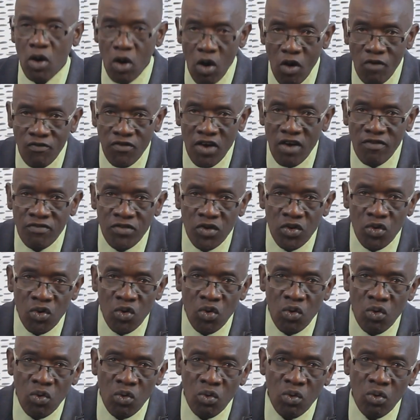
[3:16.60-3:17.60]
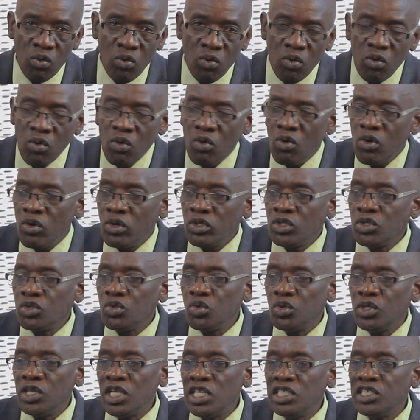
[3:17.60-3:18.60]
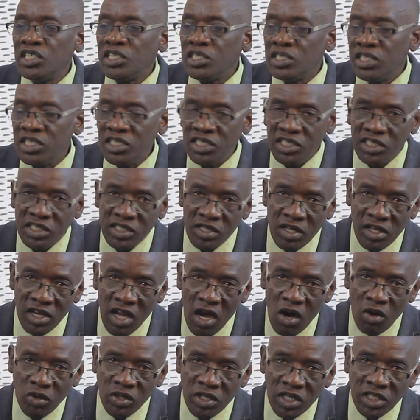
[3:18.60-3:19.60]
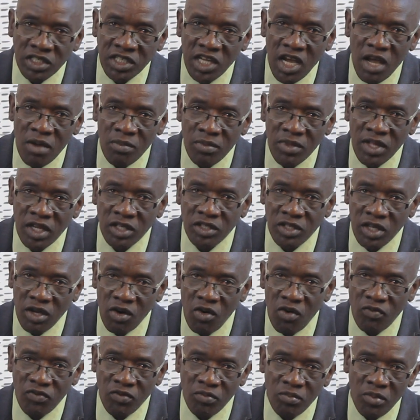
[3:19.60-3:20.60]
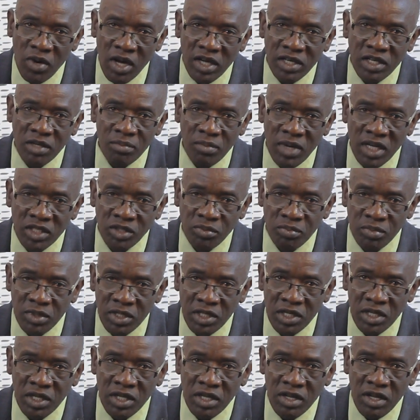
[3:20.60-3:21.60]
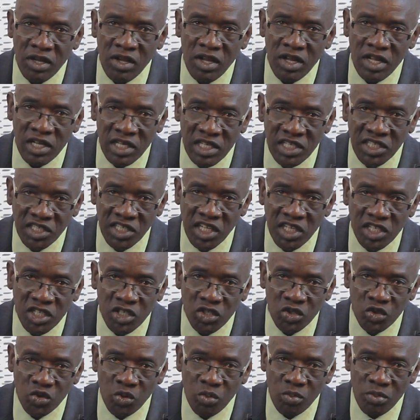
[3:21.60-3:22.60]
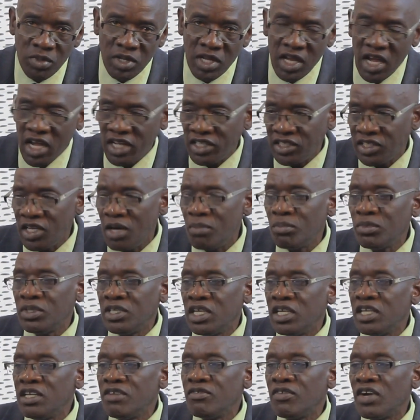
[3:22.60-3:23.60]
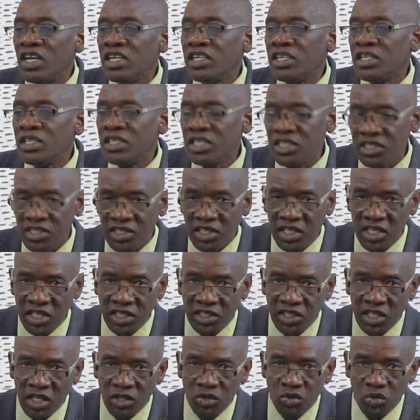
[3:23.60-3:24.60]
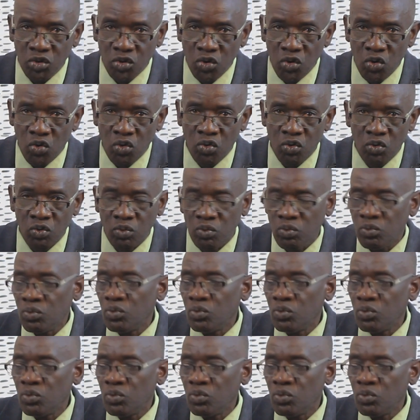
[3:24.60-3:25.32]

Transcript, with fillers: overview, students, this is now the time that everybody must be listening to me as I'm delivering this lecture to you.